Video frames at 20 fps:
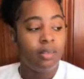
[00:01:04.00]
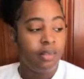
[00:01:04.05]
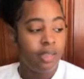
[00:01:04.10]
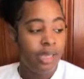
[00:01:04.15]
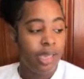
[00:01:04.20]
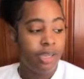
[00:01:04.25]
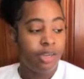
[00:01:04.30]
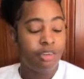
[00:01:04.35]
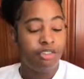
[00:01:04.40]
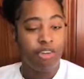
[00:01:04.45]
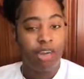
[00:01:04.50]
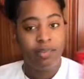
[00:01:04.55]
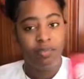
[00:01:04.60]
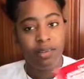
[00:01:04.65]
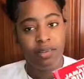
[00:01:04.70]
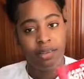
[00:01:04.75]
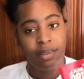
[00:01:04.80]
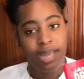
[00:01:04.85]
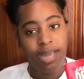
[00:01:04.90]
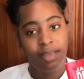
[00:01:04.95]
to get your
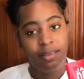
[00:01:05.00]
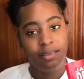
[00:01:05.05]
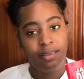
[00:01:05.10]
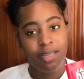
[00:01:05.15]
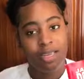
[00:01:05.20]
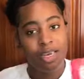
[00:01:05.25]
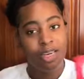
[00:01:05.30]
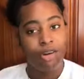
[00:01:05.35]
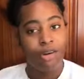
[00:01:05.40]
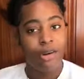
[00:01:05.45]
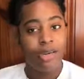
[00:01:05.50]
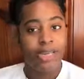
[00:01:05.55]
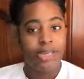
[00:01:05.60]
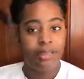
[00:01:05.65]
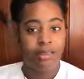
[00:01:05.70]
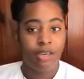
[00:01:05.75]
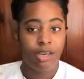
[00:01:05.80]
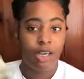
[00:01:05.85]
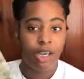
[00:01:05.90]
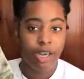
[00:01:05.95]
driver's license or
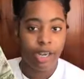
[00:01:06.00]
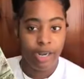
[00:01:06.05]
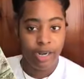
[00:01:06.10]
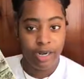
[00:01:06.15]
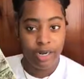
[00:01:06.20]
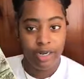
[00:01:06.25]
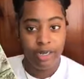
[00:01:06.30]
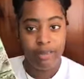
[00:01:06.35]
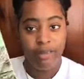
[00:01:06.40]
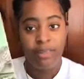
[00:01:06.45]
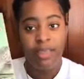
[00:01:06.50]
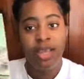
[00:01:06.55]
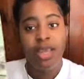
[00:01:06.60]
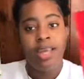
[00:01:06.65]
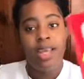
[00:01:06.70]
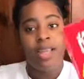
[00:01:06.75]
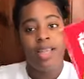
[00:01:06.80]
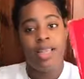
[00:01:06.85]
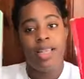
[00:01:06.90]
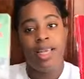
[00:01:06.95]
getting your learners,
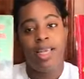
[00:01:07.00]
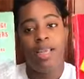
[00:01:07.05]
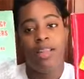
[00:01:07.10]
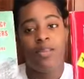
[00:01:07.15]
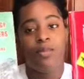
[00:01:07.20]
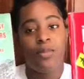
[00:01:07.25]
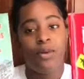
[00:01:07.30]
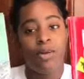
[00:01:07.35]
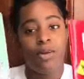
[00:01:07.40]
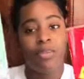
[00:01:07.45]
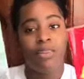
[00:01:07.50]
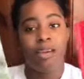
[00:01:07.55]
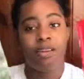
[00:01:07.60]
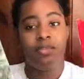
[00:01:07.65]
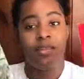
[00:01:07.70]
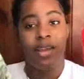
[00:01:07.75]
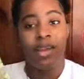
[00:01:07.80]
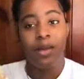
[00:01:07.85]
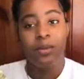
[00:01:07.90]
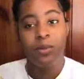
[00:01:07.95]
these books are
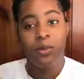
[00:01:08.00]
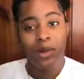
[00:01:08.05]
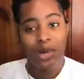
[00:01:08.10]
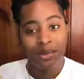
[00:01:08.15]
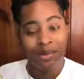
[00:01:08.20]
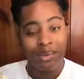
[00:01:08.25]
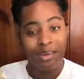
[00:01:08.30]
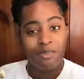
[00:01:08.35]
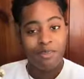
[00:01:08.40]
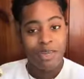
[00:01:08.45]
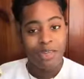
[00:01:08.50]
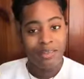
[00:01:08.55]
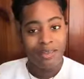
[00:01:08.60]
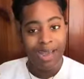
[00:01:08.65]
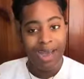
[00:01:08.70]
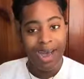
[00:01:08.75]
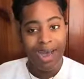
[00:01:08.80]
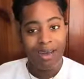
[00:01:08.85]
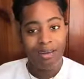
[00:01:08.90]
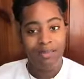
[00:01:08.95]
very important for you to
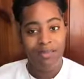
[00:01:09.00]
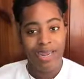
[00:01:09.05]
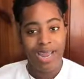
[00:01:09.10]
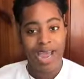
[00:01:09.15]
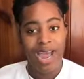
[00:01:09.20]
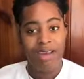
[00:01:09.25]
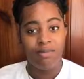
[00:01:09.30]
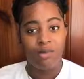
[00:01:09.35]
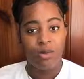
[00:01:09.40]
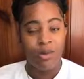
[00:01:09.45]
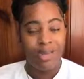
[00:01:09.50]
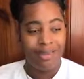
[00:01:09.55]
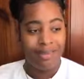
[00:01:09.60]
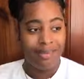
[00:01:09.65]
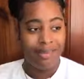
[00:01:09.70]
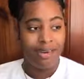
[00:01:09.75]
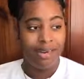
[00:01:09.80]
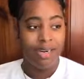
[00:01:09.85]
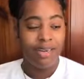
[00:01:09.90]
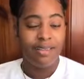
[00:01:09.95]
have. They have
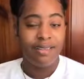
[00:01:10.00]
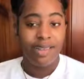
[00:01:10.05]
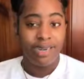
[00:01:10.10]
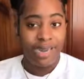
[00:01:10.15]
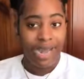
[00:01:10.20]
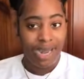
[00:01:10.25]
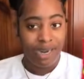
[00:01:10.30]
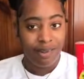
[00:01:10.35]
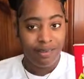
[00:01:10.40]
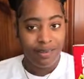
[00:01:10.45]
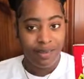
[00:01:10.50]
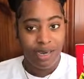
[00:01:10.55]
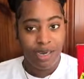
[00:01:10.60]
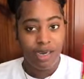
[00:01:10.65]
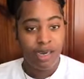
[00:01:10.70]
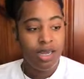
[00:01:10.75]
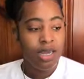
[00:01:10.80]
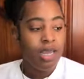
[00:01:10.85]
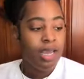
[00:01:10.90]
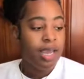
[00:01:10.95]
questions and answer.
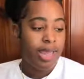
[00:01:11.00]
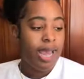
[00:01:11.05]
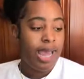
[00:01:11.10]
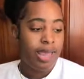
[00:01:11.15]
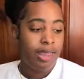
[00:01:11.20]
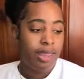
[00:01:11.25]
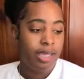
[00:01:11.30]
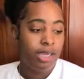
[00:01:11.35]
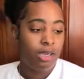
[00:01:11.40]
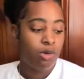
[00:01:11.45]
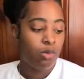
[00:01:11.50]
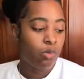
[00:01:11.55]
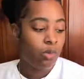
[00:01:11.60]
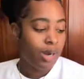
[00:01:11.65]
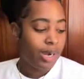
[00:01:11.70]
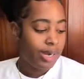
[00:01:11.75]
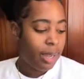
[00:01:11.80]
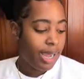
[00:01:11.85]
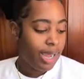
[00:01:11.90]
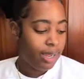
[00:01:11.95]
I think
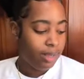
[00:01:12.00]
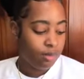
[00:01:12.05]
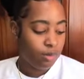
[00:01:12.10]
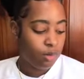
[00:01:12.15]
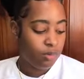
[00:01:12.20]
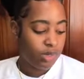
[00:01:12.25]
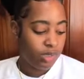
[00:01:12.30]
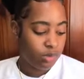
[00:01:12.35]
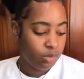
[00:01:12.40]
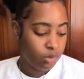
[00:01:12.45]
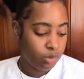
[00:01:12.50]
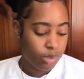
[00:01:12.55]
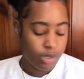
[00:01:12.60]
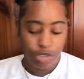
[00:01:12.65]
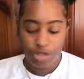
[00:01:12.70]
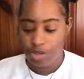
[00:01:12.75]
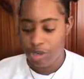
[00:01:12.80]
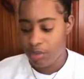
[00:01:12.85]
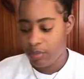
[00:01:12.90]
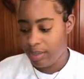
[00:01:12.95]
one has over
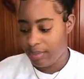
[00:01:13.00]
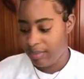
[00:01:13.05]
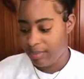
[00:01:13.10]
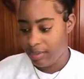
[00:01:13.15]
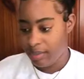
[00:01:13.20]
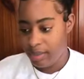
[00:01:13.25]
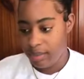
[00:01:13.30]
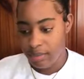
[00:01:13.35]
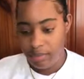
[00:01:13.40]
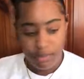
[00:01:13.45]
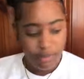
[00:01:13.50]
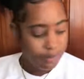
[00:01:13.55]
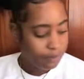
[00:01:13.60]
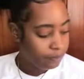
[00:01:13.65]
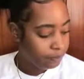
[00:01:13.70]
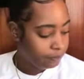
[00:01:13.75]
200 questions,